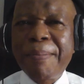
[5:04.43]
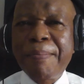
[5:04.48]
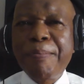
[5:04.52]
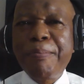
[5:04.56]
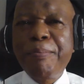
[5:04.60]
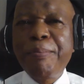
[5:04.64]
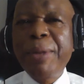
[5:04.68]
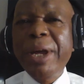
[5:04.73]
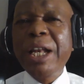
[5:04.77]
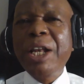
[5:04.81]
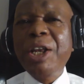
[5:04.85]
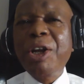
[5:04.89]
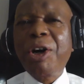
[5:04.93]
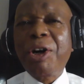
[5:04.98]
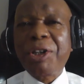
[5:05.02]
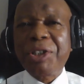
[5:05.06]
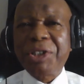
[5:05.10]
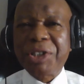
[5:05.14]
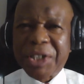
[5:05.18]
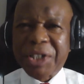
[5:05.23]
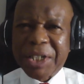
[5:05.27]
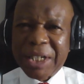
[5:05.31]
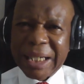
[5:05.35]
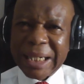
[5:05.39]

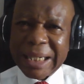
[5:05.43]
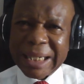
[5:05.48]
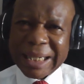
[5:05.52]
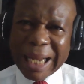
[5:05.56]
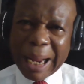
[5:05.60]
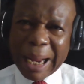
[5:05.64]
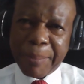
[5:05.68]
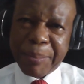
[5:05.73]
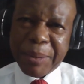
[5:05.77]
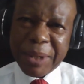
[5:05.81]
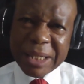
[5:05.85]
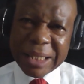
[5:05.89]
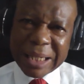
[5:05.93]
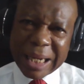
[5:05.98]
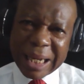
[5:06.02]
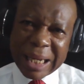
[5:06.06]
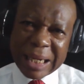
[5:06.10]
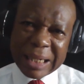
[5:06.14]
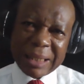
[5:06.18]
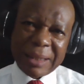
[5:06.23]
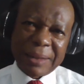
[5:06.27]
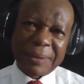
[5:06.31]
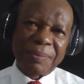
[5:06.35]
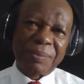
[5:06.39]
millions in capital
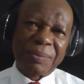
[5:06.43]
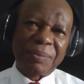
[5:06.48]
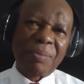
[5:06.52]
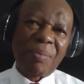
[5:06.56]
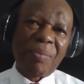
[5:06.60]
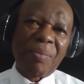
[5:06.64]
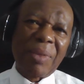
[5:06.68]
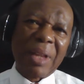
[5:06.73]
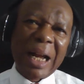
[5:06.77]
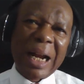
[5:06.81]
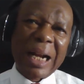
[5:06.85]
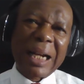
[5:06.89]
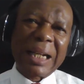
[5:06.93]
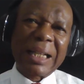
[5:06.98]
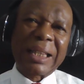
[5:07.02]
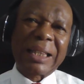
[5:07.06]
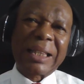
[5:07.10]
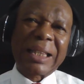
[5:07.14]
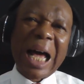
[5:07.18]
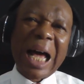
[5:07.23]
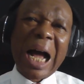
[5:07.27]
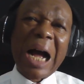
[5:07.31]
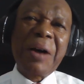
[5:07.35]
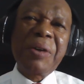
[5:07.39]
and
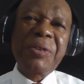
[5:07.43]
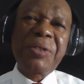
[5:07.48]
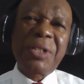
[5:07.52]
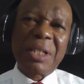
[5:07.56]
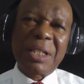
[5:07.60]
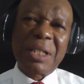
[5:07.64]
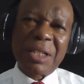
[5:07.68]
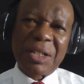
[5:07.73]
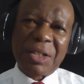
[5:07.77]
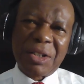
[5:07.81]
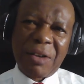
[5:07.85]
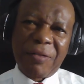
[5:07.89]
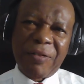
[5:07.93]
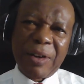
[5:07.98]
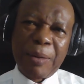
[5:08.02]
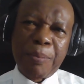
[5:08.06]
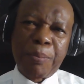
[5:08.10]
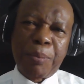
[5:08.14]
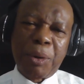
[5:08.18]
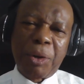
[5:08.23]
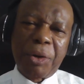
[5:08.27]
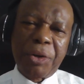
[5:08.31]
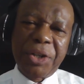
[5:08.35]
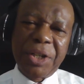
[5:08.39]
thousands of
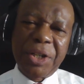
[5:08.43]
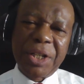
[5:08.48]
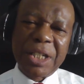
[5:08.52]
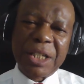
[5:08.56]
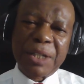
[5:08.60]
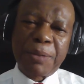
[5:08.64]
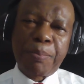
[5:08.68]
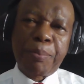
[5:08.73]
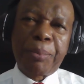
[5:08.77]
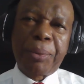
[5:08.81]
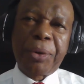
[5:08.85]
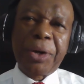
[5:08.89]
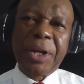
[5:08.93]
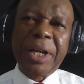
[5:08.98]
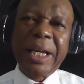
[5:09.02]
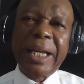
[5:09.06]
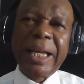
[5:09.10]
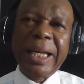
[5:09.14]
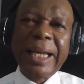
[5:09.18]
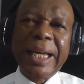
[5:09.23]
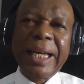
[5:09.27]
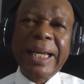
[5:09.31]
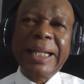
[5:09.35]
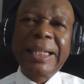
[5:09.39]
employees
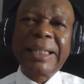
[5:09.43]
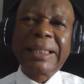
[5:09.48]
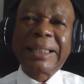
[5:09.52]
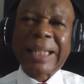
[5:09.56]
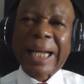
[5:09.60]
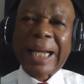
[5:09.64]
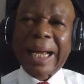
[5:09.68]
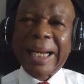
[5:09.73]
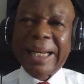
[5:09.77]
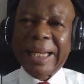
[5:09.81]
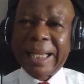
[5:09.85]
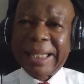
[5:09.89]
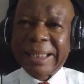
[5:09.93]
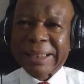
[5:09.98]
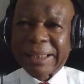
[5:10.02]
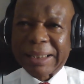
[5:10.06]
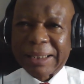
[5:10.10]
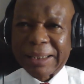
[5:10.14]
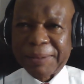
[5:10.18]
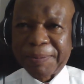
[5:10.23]
pre-internet